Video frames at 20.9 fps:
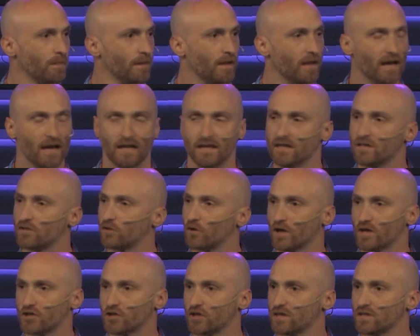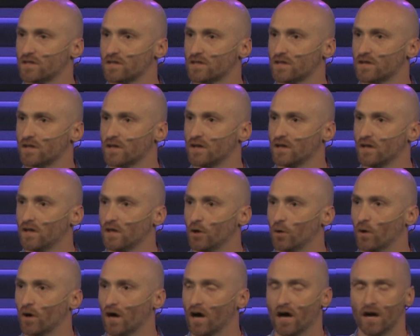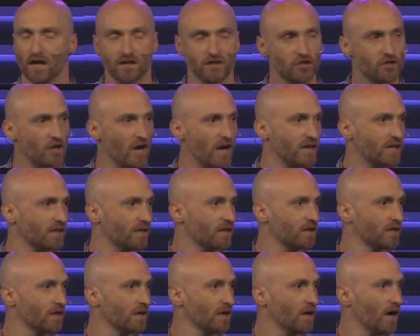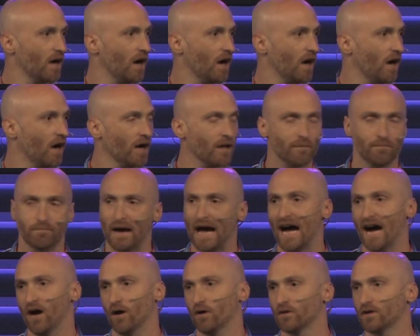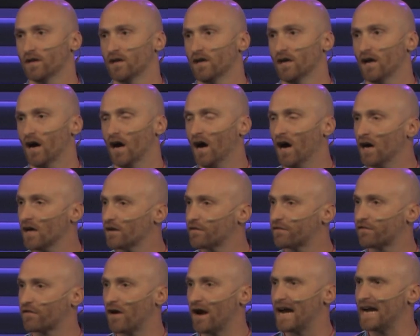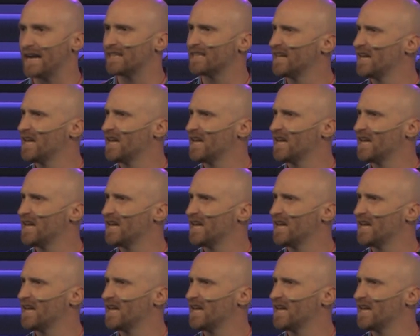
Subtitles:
It needs Christians who are unshaken, unbowed, unafraid,